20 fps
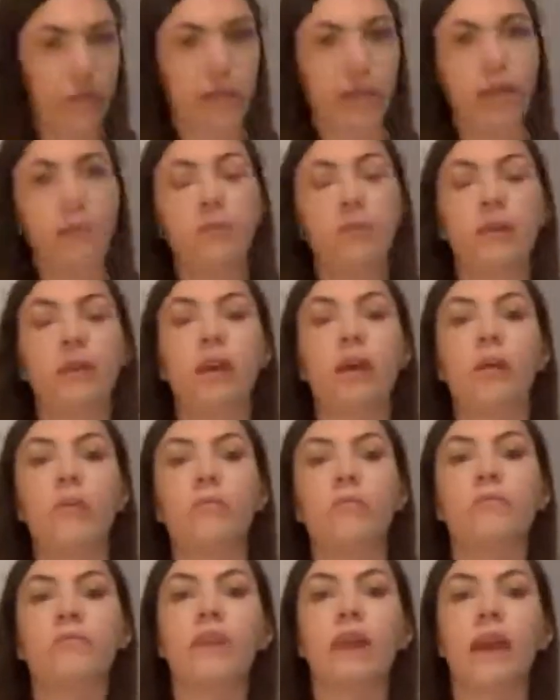you keep the
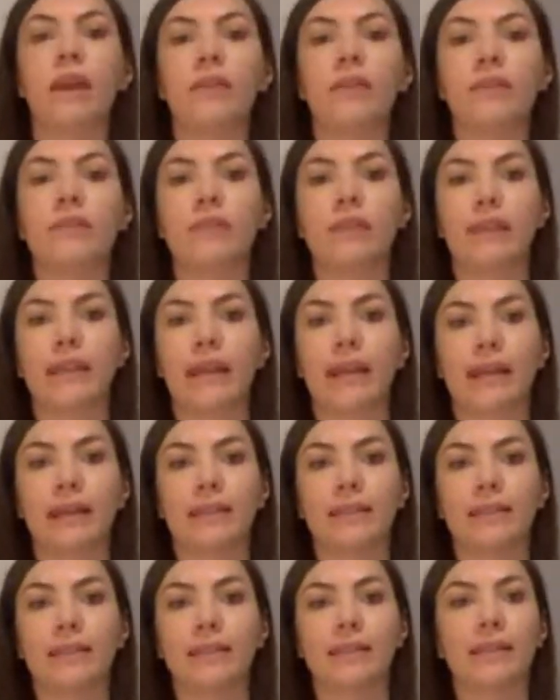arm very
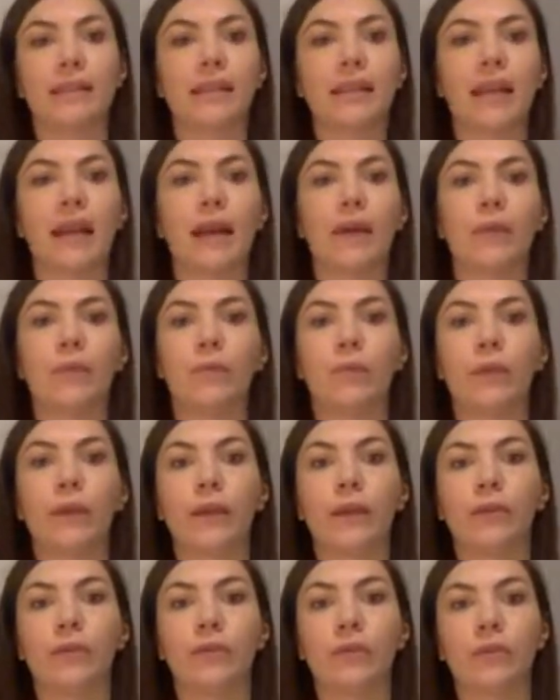relaxed and
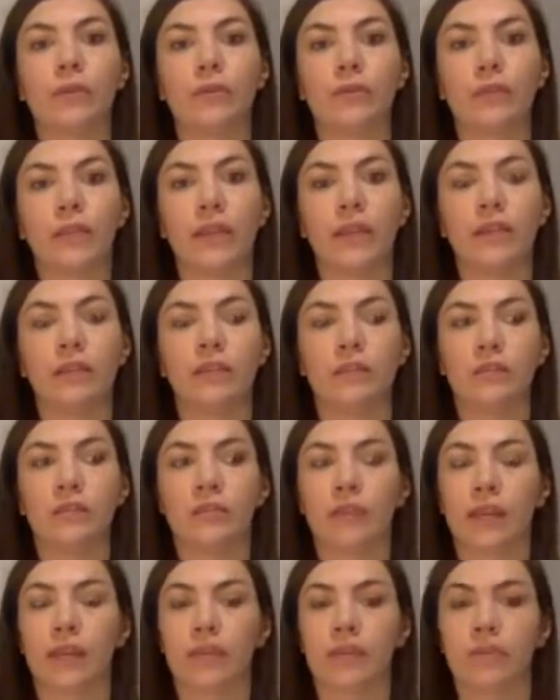wiggle your finger
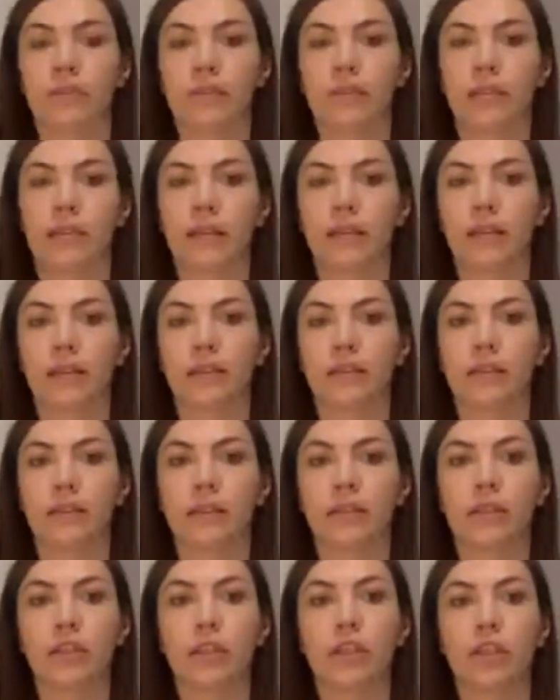around here,
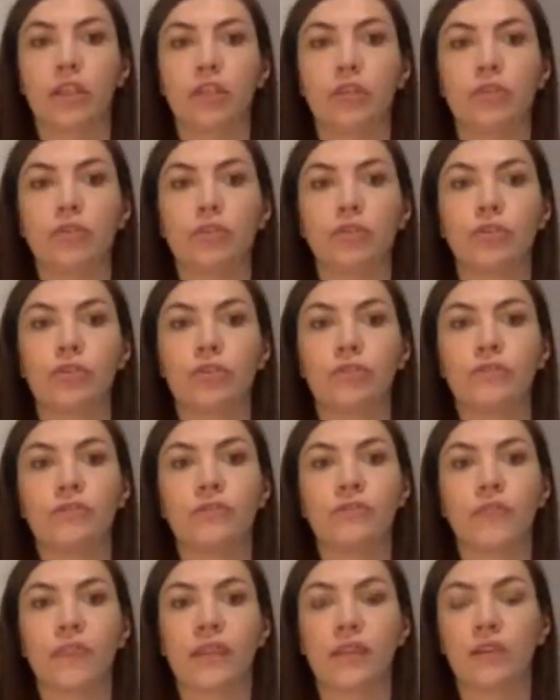you should
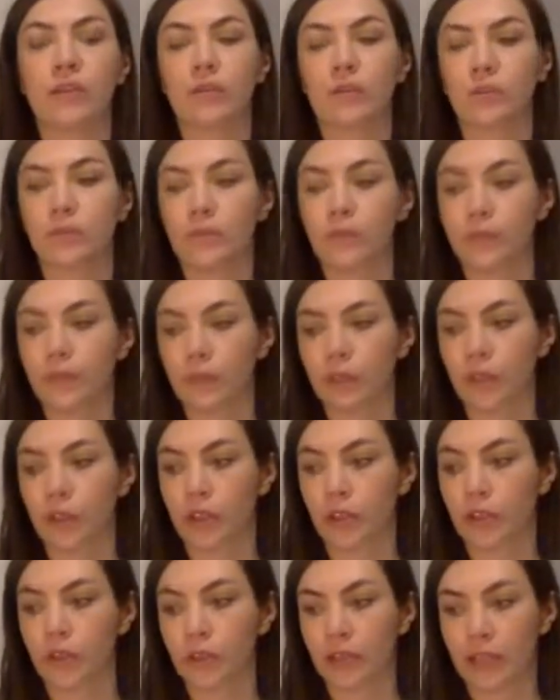feel
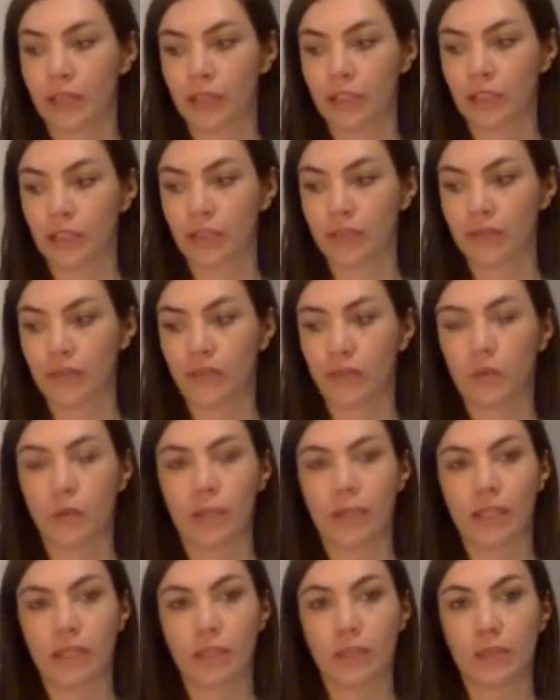that you can actually fall
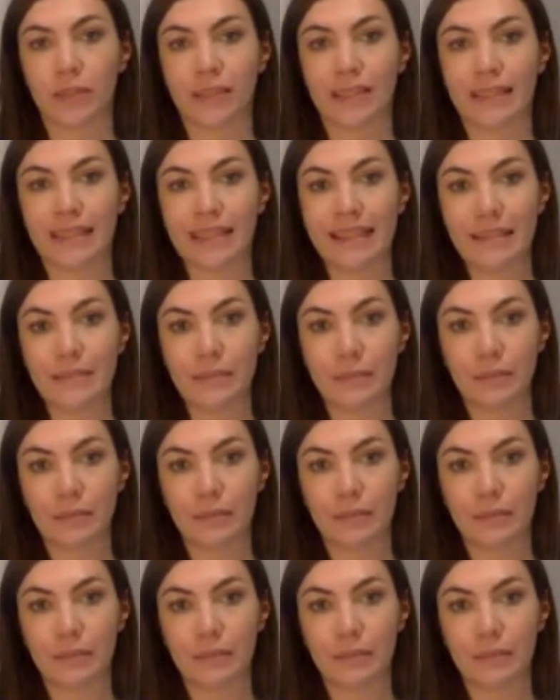into a dip.